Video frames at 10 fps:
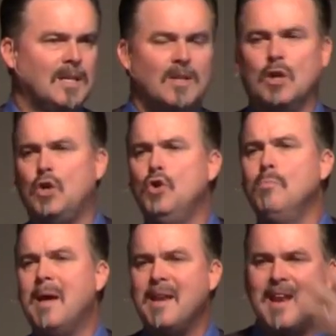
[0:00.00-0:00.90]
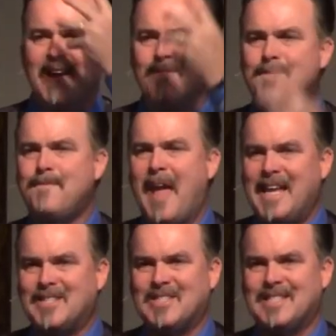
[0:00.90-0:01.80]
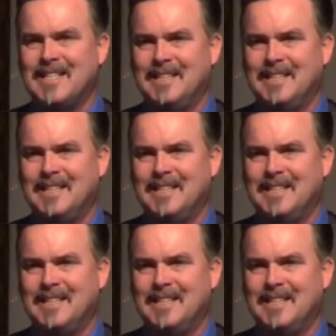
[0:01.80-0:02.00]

the human face